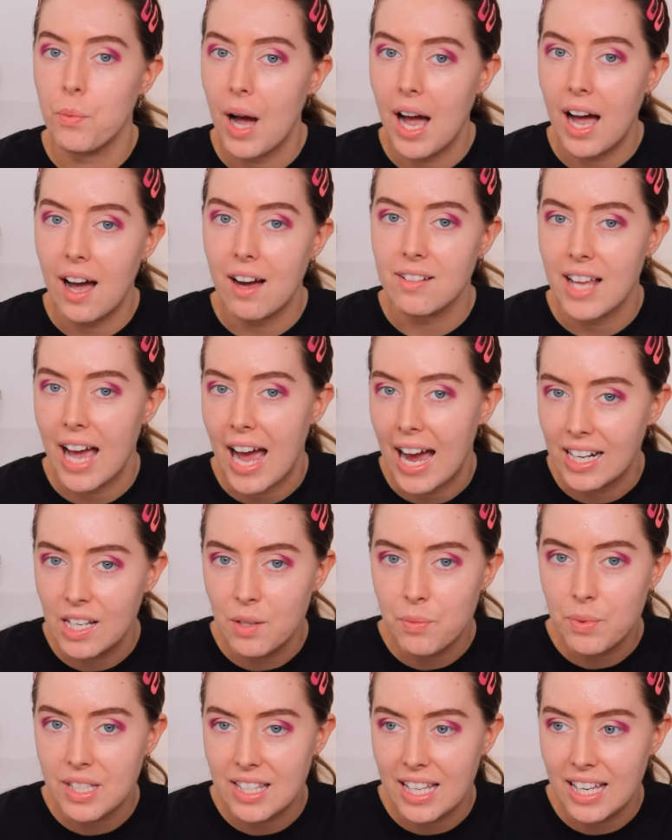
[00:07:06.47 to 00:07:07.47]
well, Annie
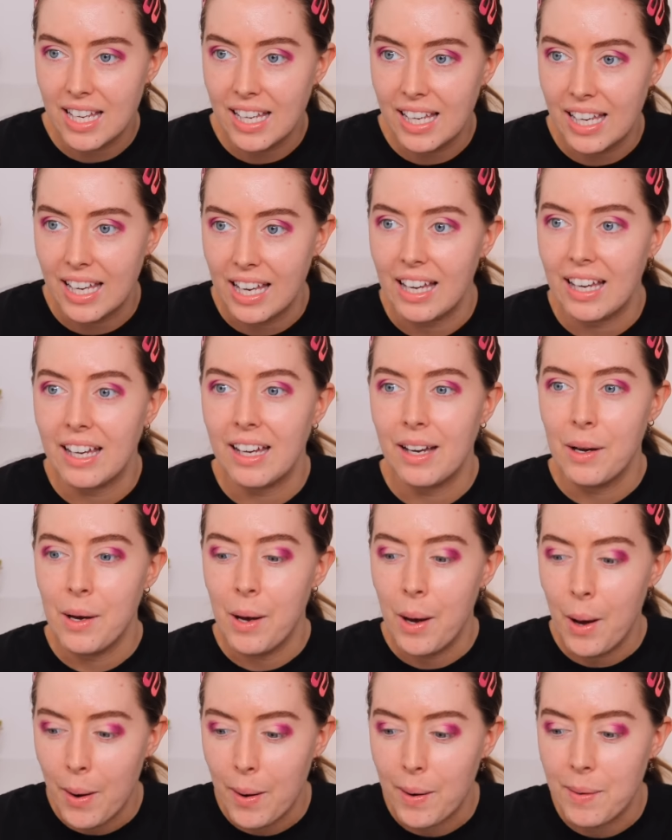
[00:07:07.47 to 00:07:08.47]
was thinking,
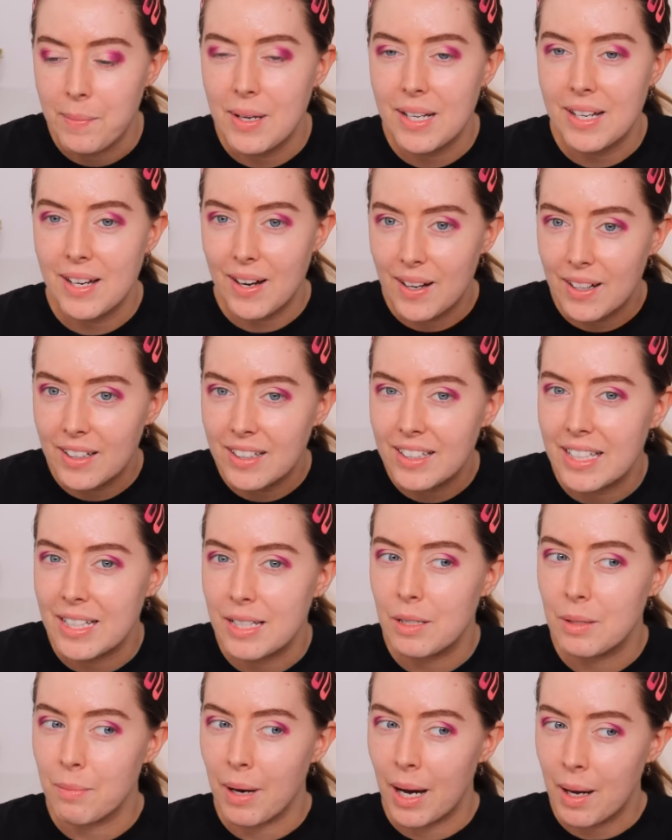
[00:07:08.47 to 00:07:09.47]
oh my god,
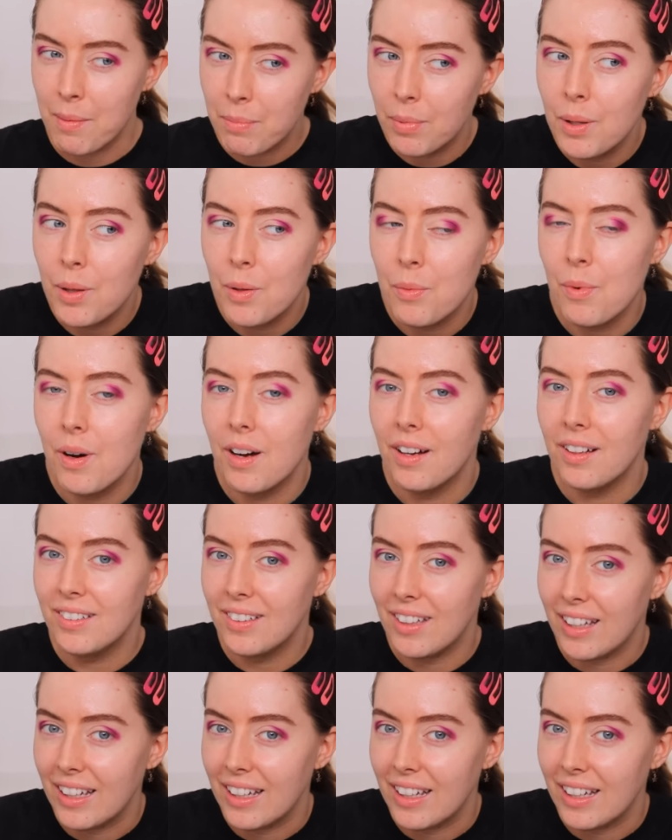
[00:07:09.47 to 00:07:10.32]
this might be the one.